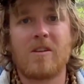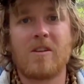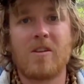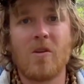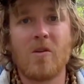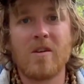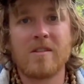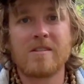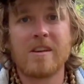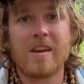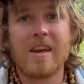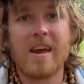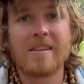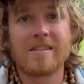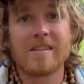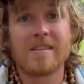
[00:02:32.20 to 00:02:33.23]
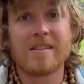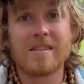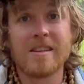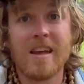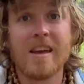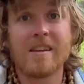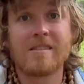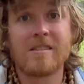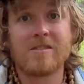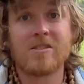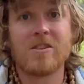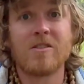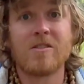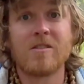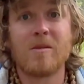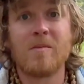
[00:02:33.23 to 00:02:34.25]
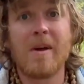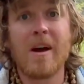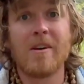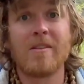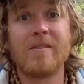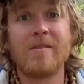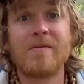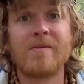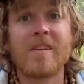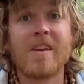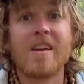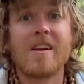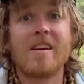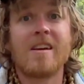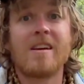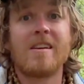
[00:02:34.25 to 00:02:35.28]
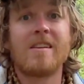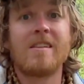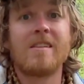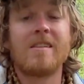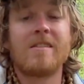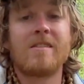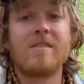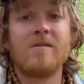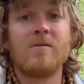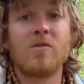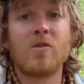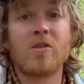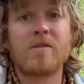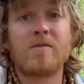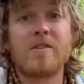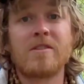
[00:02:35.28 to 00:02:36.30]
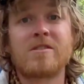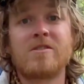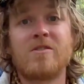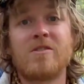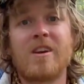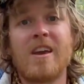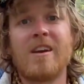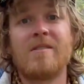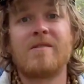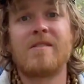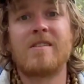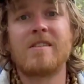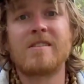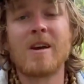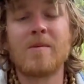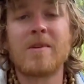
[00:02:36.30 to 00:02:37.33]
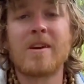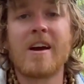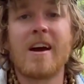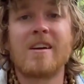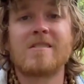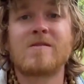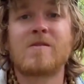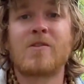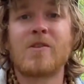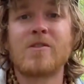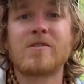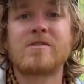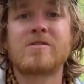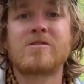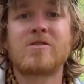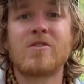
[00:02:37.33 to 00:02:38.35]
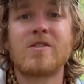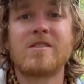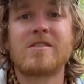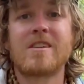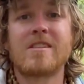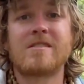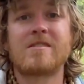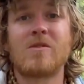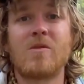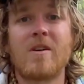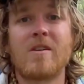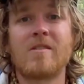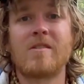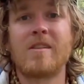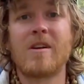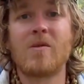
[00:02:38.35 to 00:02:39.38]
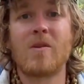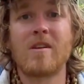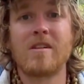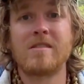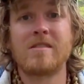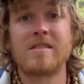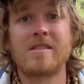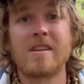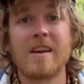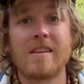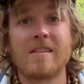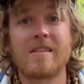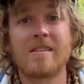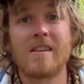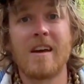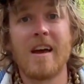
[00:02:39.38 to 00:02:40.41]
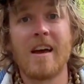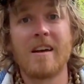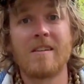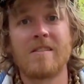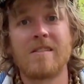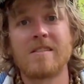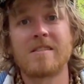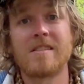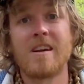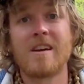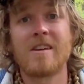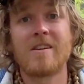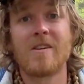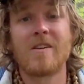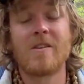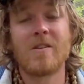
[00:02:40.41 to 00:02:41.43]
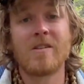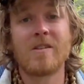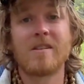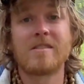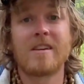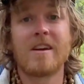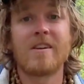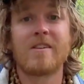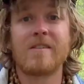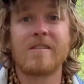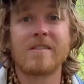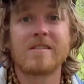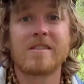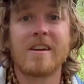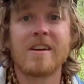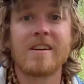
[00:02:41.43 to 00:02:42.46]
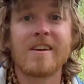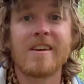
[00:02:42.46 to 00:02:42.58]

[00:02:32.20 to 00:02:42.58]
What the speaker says: going to get the snake to churn the mountain, Lord Vishnu gave the demigods first choice as to whether they wanted to take the head of the snake or the tail of the snake.